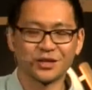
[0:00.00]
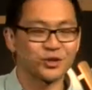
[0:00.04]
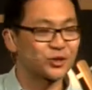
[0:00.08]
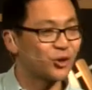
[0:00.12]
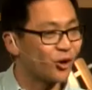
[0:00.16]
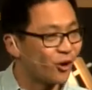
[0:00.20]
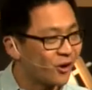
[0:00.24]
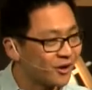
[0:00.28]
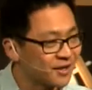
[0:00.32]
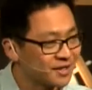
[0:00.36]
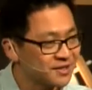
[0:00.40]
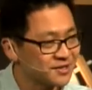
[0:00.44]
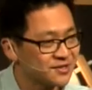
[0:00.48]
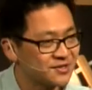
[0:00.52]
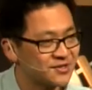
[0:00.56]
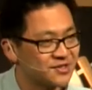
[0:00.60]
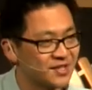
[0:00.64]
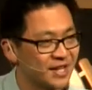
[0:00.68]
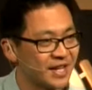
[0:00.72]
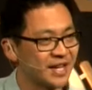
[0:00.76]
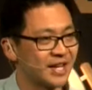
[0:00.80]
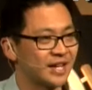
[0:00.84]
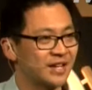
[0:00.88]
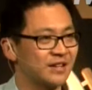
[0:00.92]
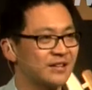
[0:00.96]
God is
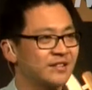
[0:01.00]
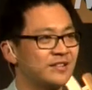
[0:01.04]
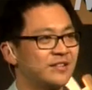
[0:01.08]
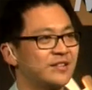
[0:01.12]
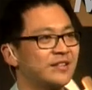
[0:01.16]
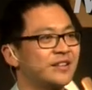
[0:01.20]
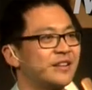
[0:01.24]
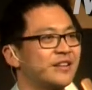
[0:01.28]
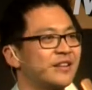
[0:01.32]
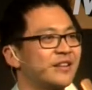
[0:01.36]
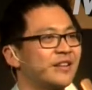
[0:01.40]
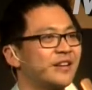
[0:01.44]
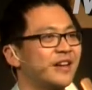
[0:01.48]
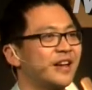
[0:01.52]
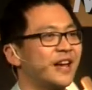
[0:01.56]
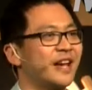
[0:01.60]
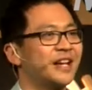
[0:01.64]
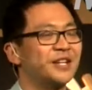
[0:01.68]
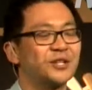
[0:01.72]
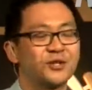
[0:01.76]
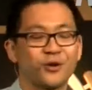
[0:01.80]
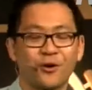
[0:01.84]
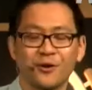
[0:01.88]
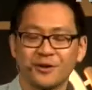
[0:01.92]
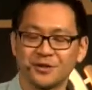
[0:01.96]
dead
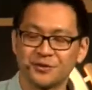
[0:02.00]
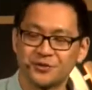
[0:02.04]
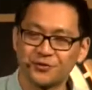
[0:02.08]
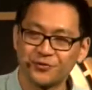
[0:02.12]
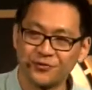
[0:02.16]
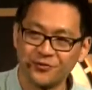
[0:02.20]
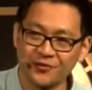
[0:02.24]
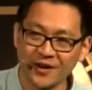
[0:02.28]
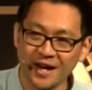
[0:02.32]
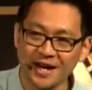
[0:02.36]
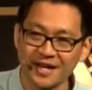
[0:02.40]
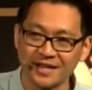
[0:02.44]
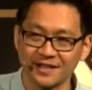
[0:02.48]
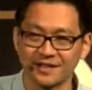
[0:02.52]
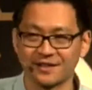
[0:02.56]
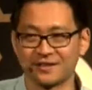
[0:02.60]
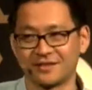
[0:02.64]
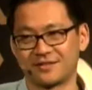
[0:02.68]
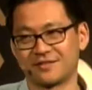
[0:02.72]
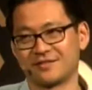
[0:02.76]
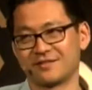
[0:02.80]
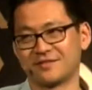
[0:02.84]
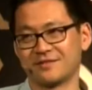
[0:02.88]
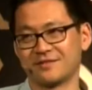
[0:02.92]
and God is fake.